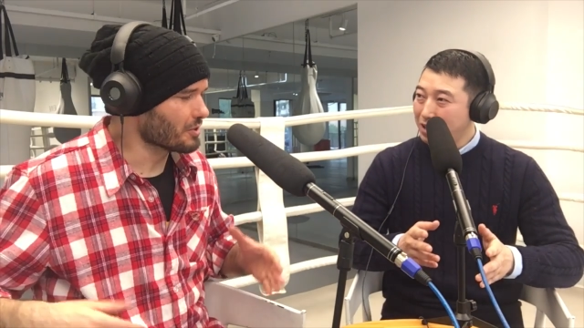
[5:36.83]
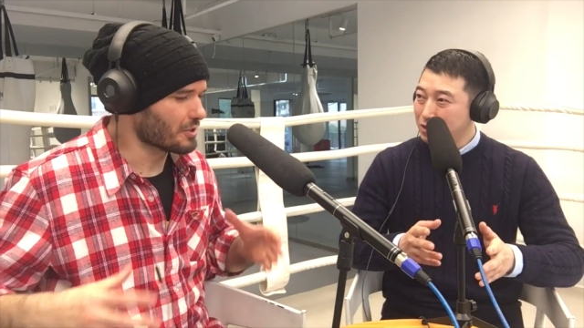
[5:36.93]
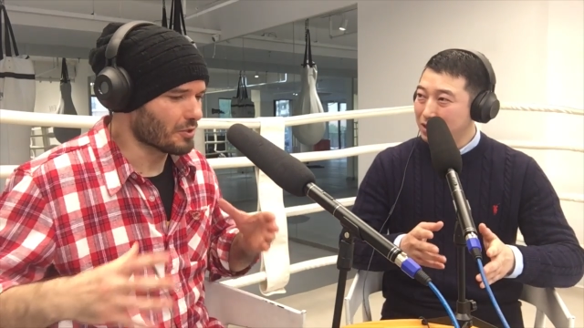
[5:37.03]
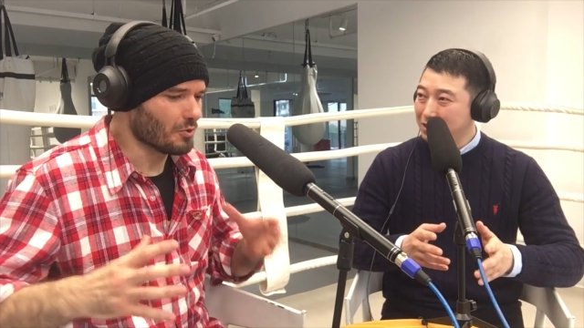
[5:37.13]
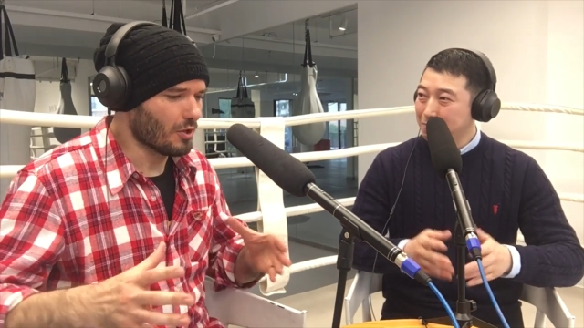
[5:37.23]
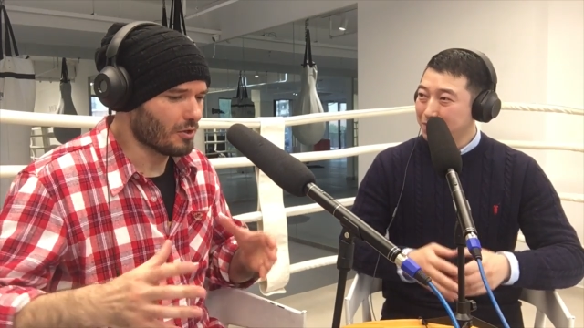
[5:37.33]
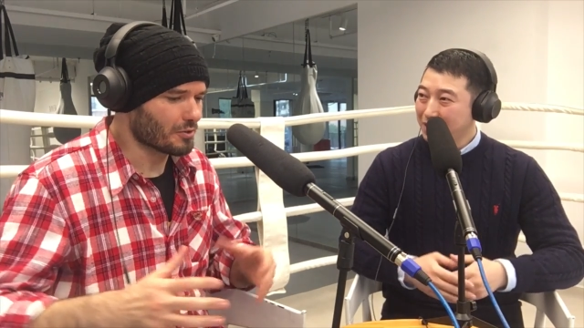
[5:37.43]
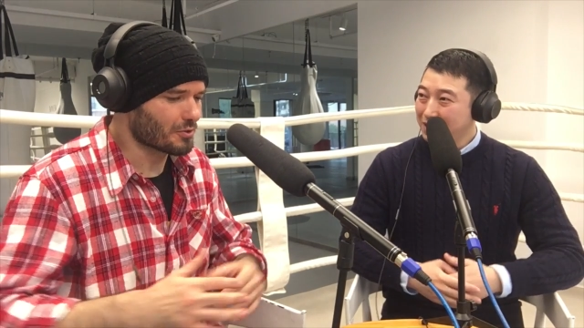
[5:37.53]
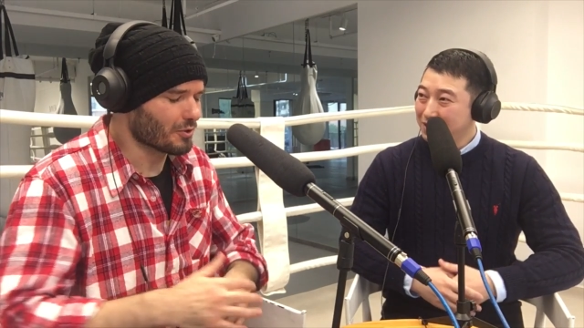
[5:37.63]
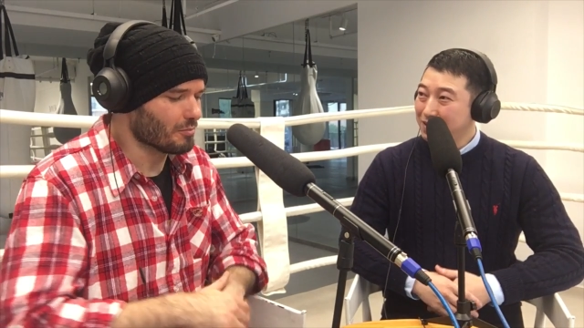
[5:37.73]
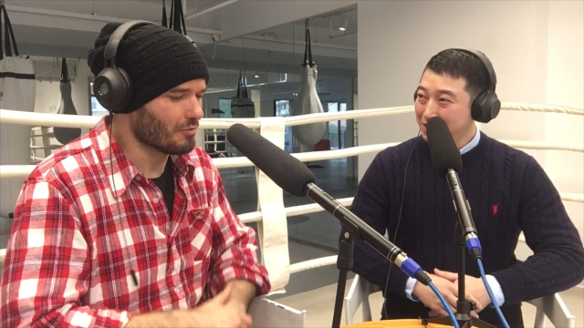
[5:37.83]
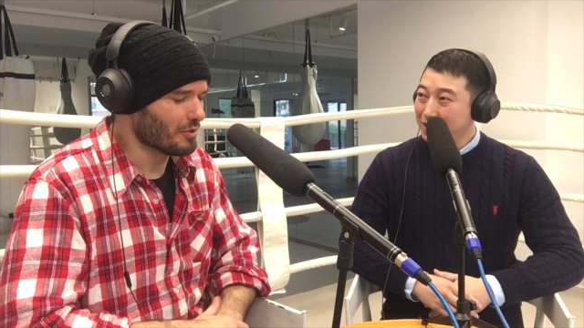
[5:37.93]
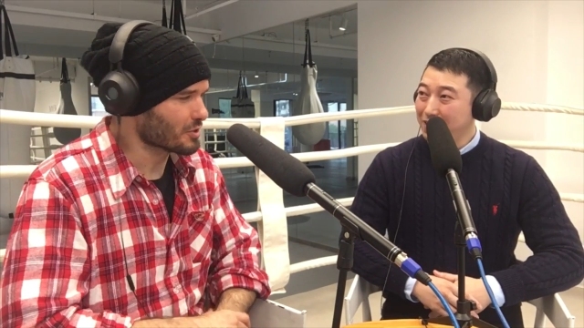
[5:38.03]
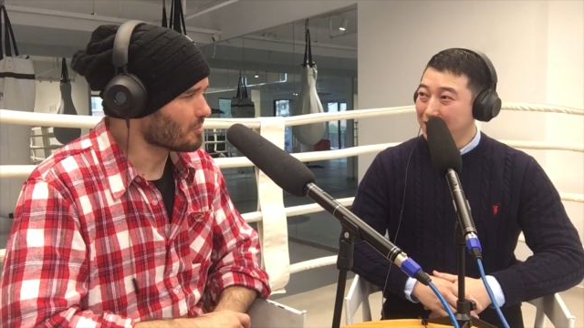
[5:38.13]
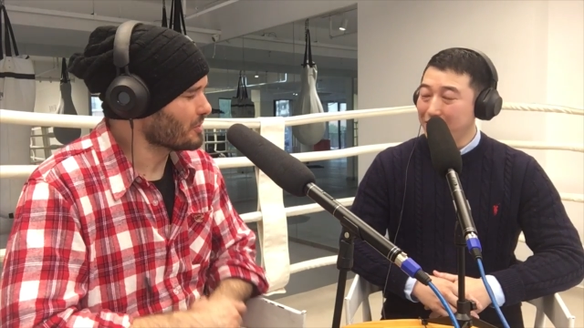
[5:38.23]
Speaker 1: Actually, long term
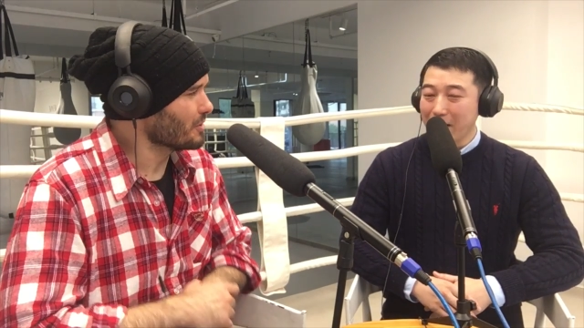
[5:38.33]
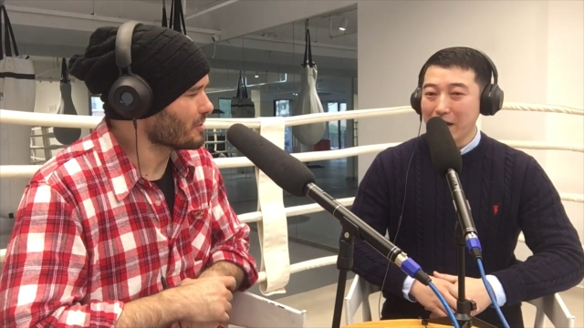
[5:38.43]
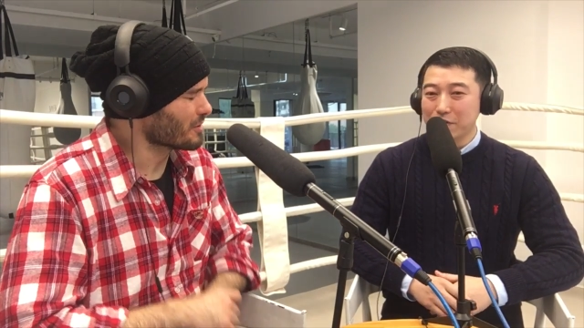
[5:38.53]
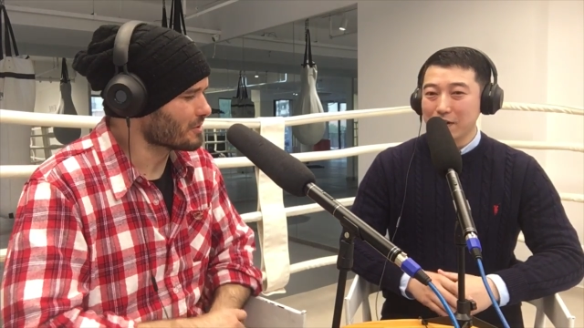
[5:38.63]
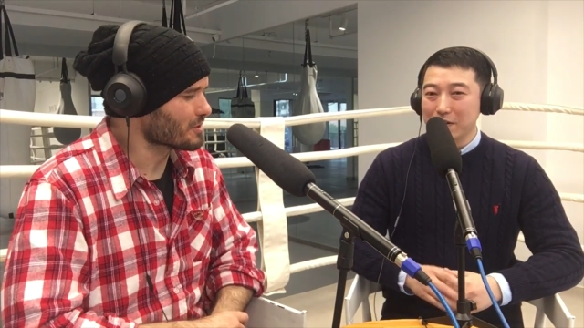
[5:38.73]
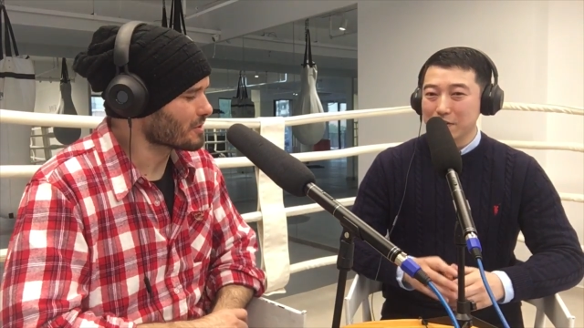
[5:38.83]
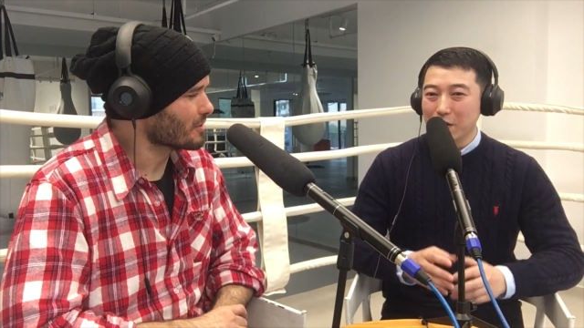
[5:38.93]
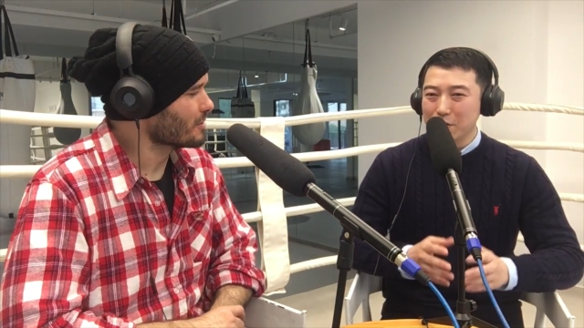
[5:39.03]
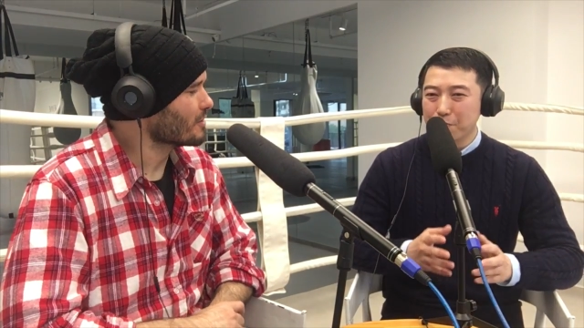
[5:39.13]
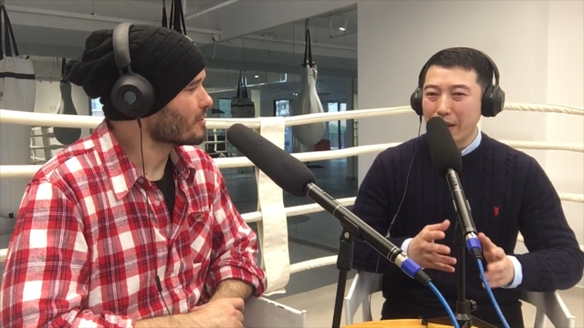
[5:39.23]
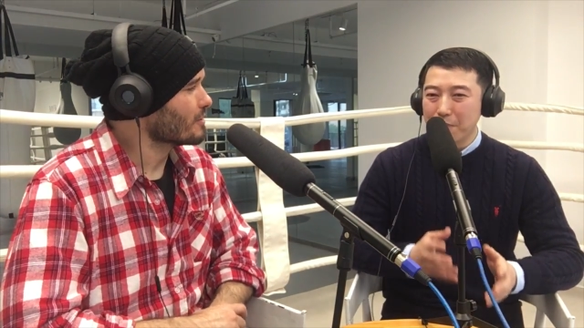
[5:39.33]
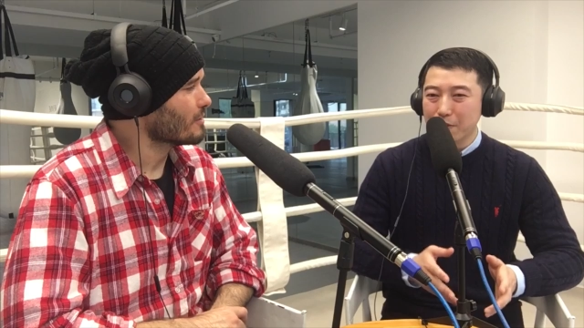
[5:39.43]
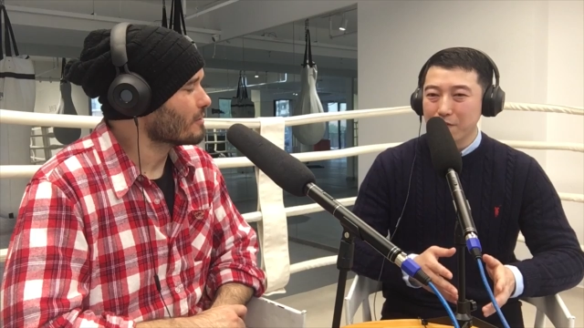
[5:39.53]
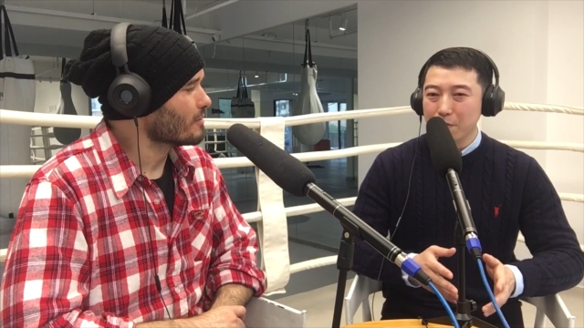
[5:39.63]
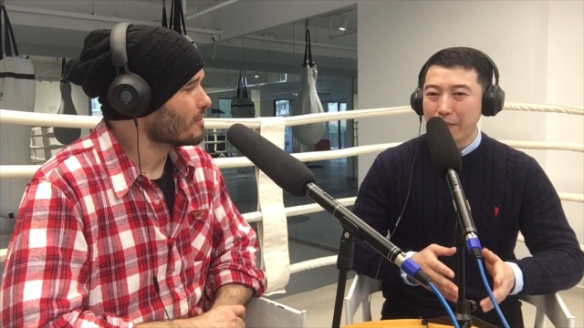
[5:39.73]
investment yeah, here actually, it's not a pay per view.